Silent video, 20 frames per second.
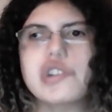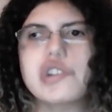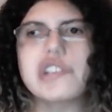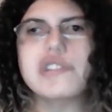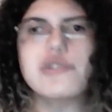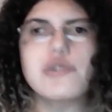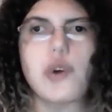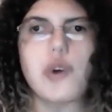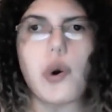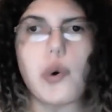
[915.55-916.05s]

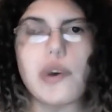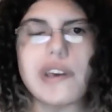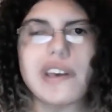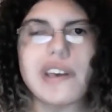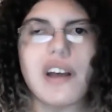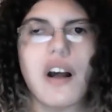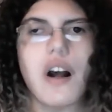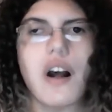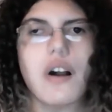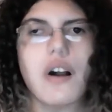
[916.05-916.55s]
coming from
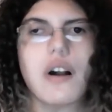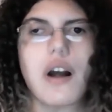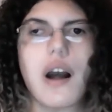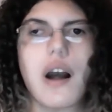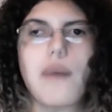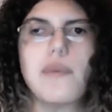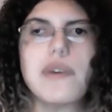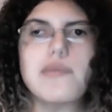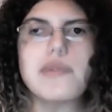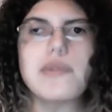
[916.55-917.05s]
the head,
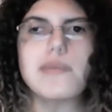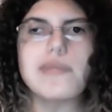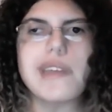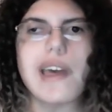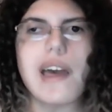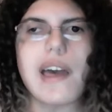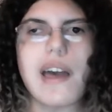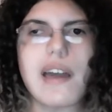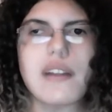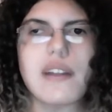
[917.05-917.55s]
which includes